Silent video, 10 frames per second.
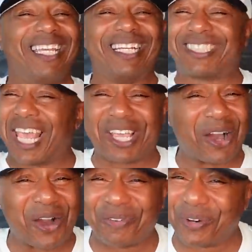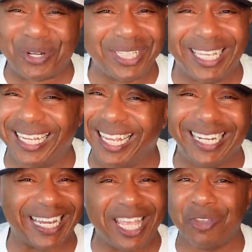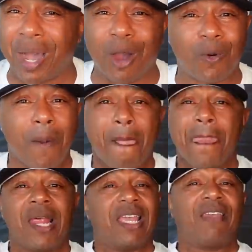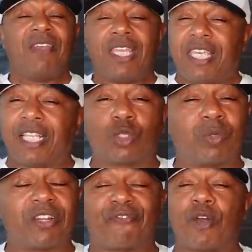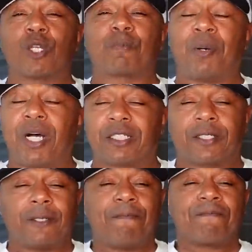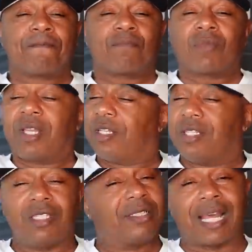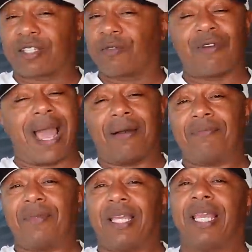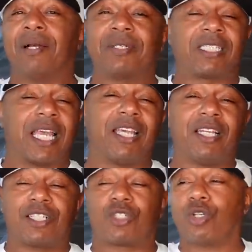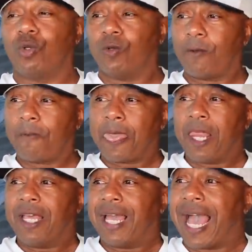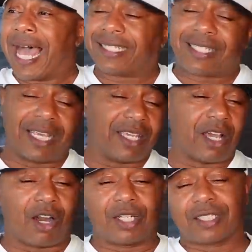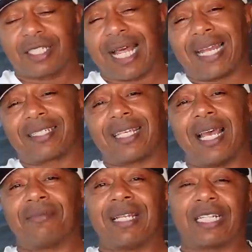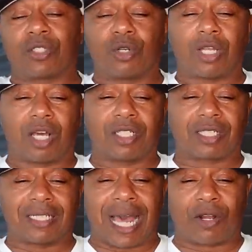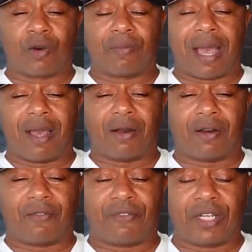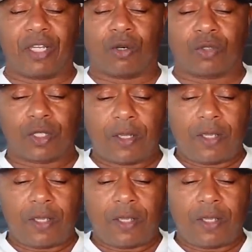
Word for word: he'll take off on you and, and lay you out. If he gets you with the first punch, that's a wrap. And I'm gonna tell you this too. I tell y'all this a lot of times. I told y'all this a lot on my uh, videos.